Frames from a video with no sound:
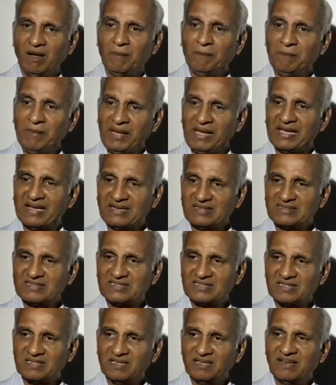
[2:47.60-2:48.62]

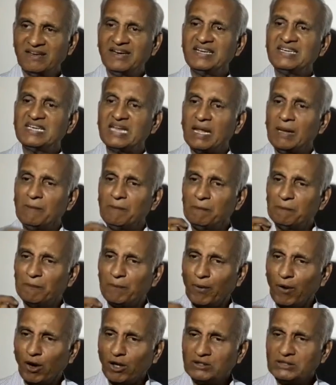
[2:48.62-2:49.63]
makes it
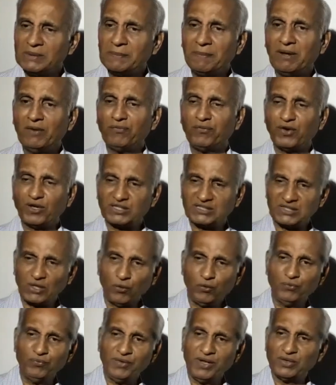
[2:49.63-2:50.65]
impossible for
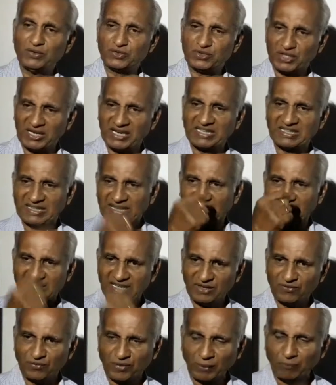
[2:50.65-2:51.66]
sound waves to get
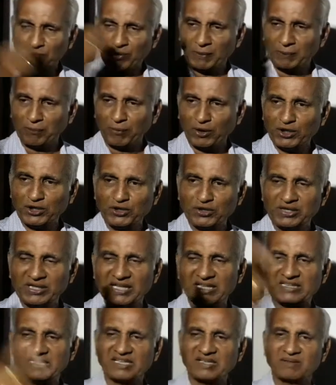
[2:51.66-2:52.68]
carried from one point to
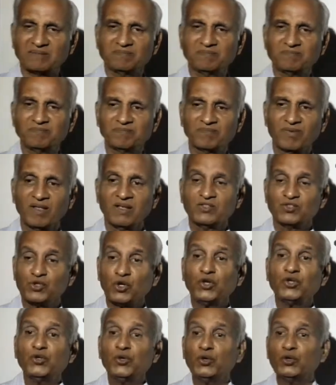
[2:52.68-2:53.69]
the other.
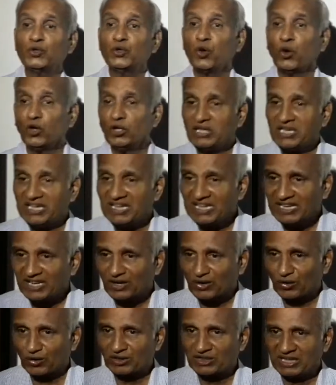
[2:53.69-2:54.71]
So you don't
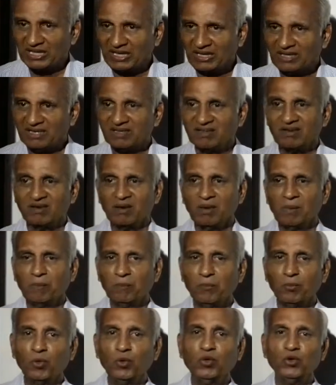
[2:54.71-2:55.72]
hear on the
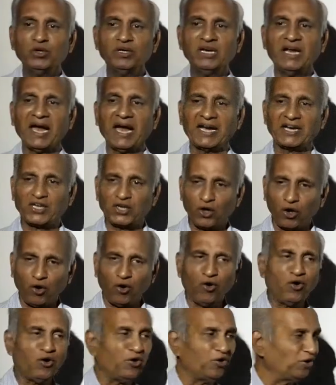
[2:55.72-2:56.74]
moon at
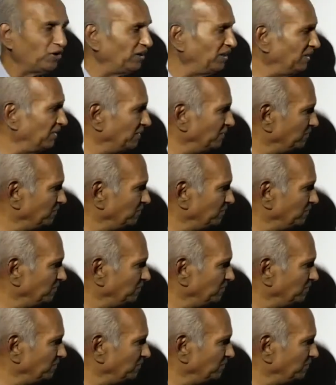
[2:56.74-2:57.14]
all.